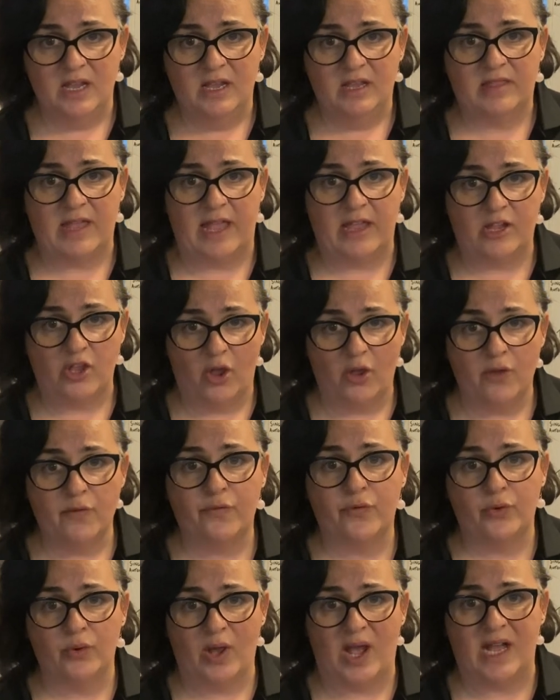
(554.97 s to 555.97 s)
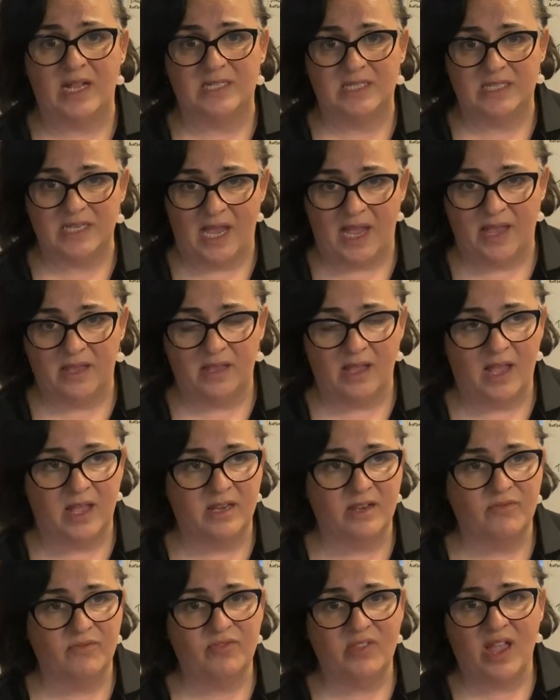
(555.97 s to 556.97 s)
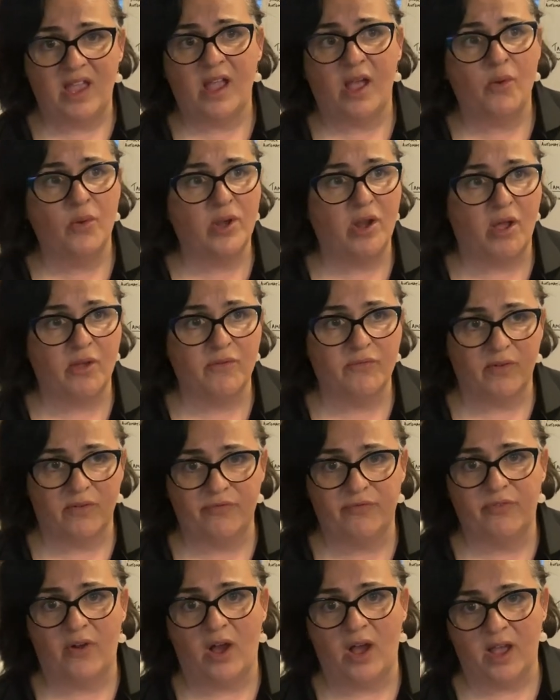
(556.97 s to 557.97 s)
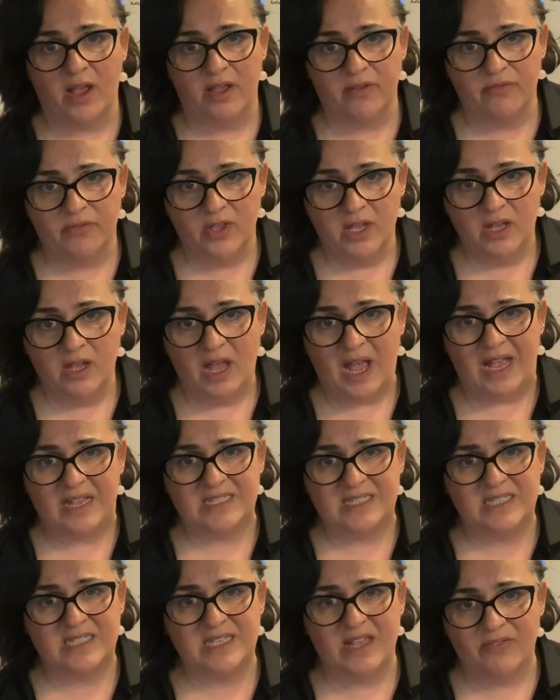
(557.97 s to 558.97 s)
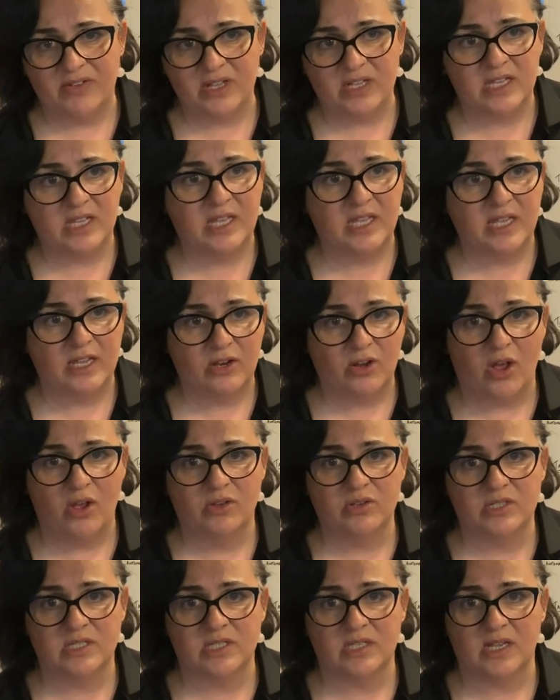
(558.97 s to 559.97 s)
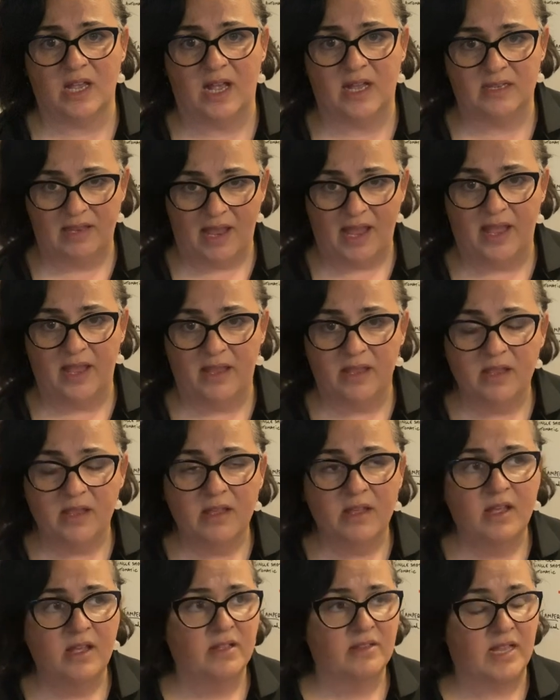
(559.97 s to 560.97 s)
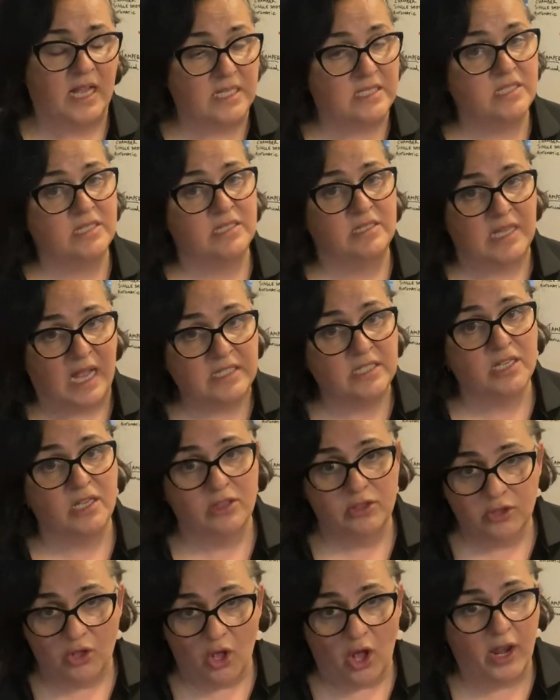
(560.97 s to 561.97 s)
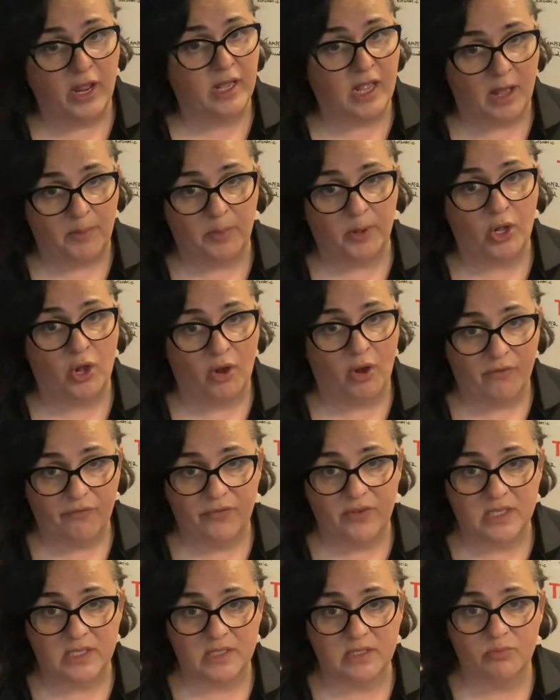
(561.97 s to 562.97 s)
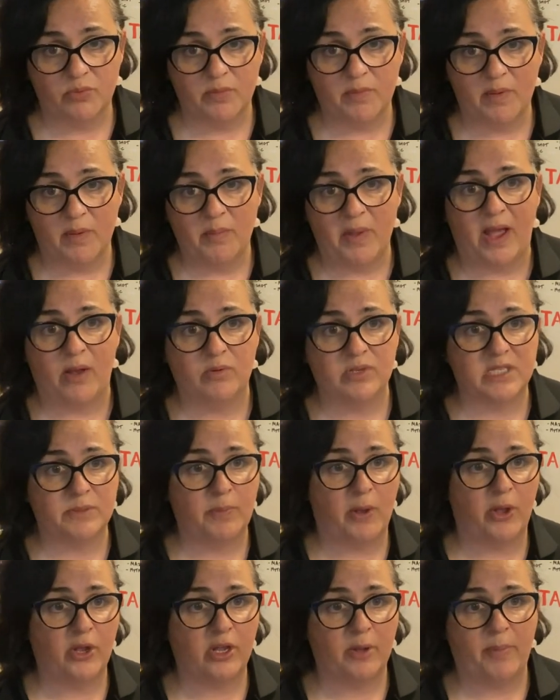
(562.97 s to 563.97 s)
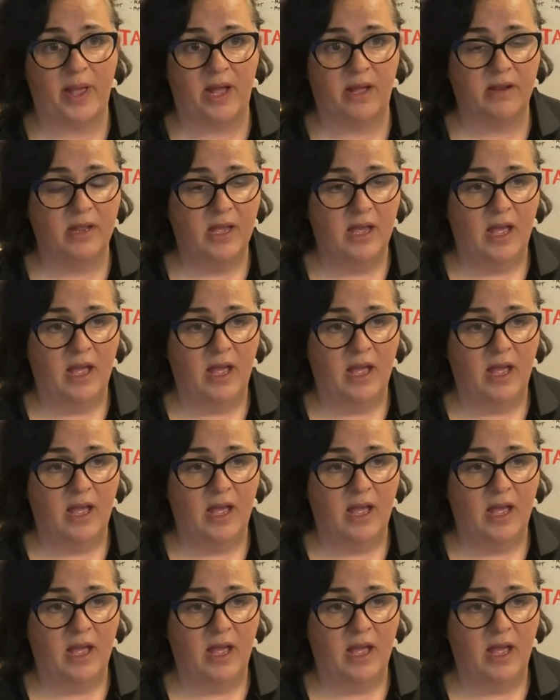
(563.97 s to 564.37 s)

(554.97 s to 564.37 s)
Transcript: they go through a day. And if they're going over 5-7 kilos a day, that's a lot of cup of coffees. Remember how we spoke about